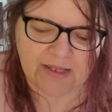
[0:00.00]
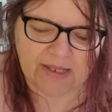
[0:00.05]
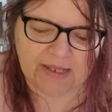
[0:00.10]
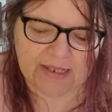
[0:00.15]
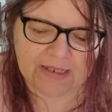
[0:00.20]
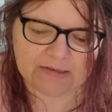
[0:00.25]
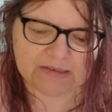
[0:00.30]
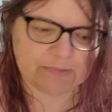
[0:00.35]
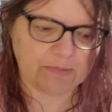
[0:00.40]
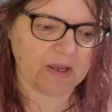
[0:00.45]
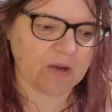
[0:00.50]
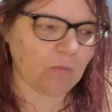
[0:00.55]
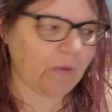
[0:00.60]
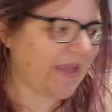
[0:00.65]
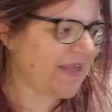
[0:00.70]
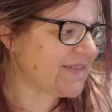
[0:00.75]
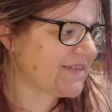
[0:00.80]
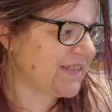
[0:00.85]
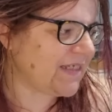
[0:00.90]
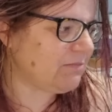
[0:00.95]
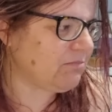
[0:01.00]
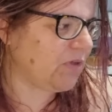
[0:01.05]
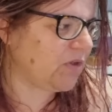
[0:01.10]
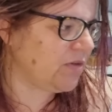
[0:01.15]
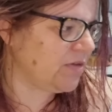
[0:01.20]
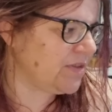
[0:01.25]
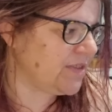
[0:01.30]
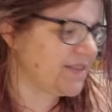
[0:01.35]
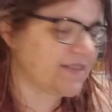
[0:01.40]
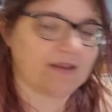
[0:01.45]
It's by Waxing
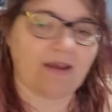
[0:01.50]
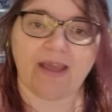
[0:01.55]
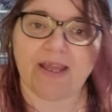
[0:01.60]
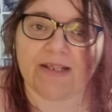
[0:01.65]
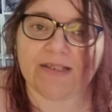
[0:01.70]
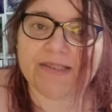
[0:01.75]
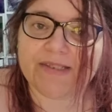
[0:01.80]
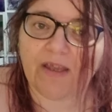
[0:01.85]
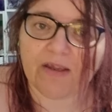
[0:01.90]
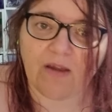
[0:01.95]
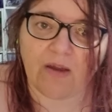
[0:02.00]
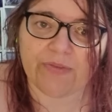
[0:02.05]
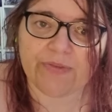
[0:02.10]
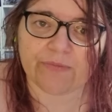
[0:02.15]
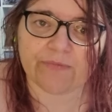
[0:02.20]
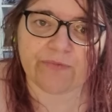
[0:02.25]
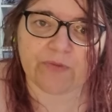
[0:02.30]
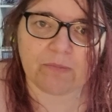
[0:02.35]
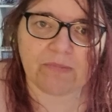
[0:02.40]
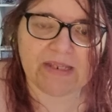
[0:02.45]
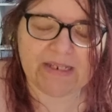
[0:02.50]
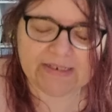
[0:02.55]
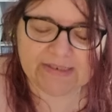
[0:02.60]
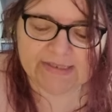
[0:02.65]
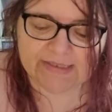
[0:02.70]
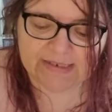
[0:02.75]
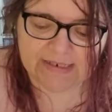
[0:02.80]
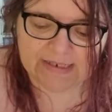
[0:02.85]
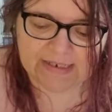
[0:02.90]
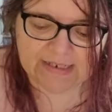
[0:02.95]
Moon Designs. I got them from
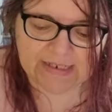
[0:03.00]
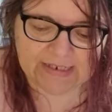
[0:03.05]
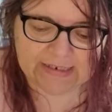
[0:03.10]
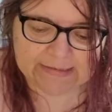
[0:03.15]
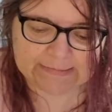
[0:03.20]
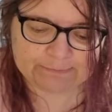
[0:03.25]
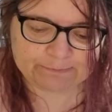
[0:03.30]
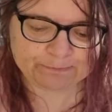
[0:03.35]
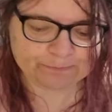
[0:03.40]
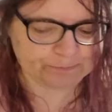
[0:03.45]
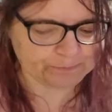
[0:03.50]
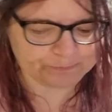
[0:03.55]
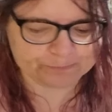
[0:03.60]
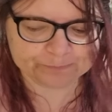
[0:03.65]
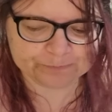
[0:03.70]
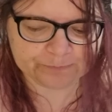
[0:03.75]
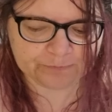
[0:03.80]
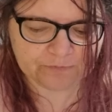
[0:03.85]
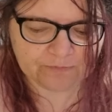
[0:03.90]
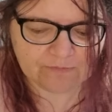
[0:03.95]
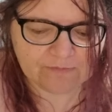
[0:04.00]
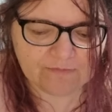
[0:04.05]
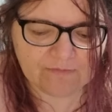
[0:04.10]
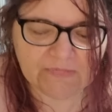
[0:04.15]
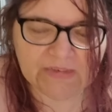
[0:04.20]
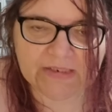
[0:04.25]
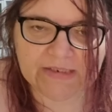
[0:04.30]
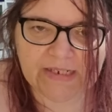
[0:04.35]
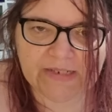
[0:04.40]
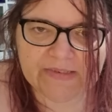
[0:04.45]
Etsy again.
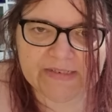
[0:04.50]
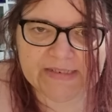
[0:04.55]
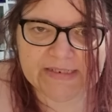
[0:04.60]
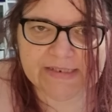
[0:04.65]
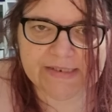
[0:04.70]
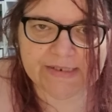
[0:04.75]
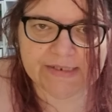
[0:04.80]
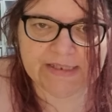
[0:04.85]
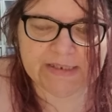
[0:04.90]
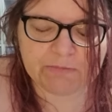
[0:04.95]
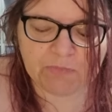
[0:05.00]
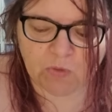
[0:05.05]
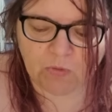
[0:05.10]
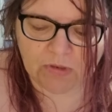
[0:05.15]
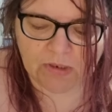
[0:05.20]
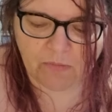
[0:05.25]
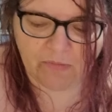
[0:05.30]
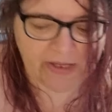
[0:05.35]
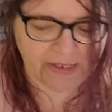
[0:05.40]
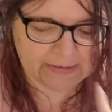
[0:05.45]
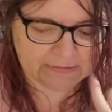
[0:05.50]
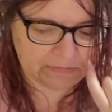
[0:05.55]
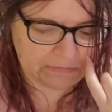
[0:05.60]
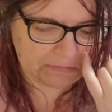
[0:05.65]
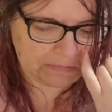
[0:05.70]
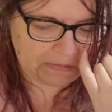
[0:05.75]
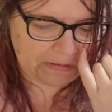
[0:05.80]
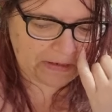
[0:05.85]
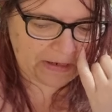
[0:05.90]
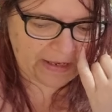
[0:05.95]
Now this is the smaller one.
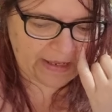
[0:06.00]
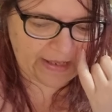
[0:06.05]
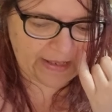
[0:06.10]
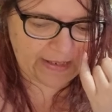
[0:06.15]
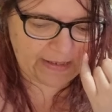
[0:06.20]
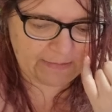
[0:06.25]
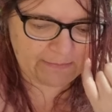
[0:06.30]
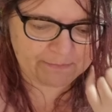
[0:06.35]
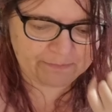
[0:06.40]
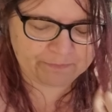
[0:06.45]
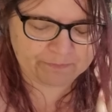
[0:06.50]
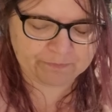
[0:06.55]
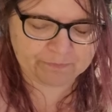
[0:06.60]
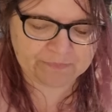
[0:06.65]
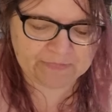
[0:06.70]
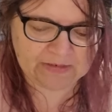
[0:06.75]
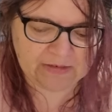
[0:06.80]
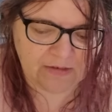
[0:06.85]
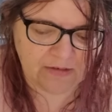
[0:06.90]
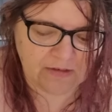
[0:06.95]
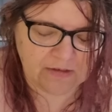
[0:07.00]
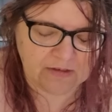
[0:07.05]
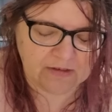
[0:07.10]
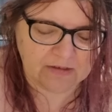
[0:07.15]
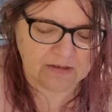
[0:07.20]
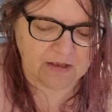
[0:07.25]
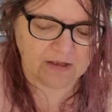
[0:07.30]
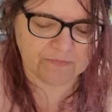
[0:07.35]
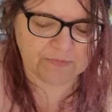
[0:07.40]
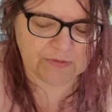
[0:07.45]

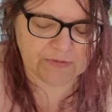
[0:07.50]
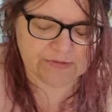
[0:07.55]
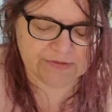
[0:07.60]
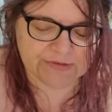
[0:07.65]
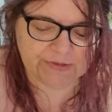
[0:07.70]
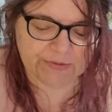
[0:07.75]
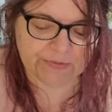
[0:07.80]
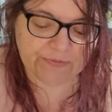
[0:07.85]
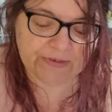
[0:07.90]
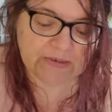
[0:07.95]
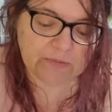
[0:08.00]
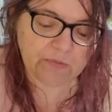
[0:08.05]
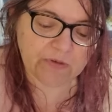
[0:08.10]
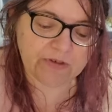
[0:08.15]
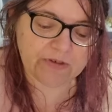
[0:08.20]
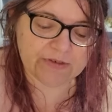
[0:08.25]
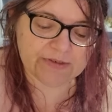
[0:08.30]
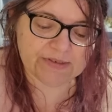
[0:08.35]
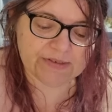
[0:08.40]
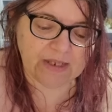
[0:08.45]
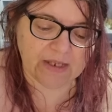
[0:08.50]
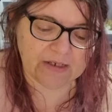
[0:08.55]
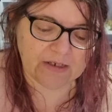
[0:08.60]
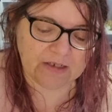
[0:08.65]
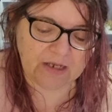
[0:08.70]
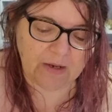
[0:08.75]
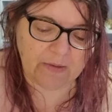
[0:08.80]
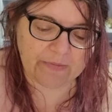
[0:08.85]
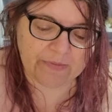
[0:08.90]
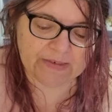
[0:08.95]
I've used Threadworks and
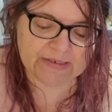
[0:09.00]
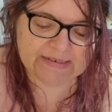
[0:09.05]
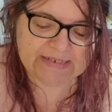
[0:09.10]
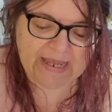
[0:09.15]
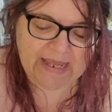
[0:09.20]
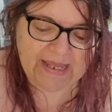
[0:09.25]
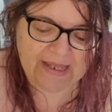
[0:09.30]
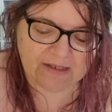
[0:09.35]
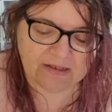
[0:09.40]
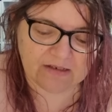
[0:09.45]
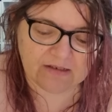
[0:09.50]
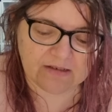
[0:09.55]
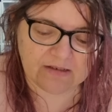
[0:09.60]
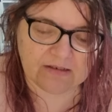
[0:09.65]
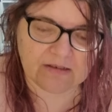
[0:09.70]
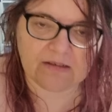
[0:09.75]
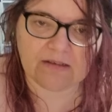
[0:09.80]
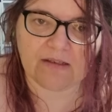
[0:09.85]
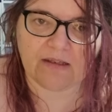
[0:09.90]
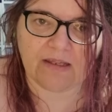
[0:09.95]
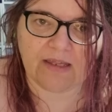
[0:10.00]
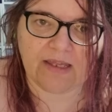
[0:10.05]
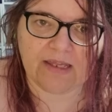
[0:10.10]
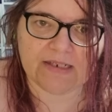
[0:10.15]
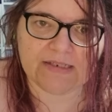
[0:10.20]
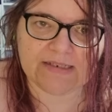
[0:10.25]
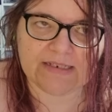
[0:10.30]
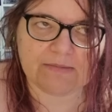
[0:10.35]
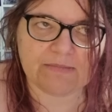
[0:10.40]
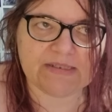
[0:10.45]
Glow in the Dark
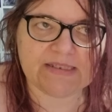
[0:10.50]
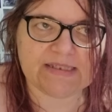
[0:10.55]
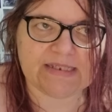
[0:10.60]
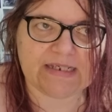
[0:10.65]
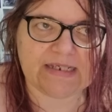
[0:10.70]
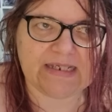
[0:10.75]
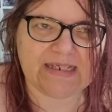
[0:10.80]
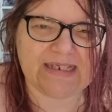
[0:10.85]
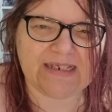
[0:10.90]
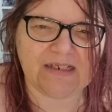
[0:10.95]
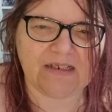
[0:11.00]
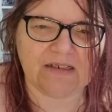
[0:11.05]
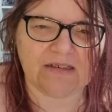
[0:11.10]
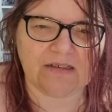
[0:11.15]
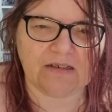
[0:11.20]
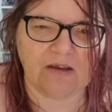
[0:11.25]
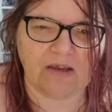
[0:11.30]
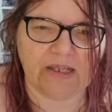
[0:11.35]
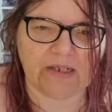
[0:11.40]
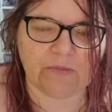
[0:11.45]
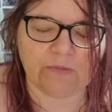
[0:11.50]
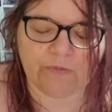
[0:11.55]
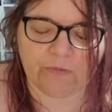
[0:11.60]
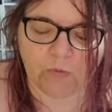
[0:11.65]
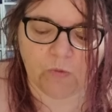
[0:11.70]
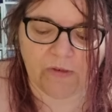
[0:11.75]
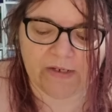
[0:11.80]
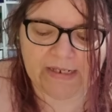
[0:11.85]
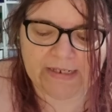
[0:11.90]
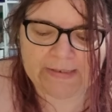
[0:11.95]
DMC
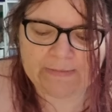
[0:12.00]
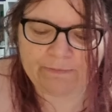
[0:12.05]
E940.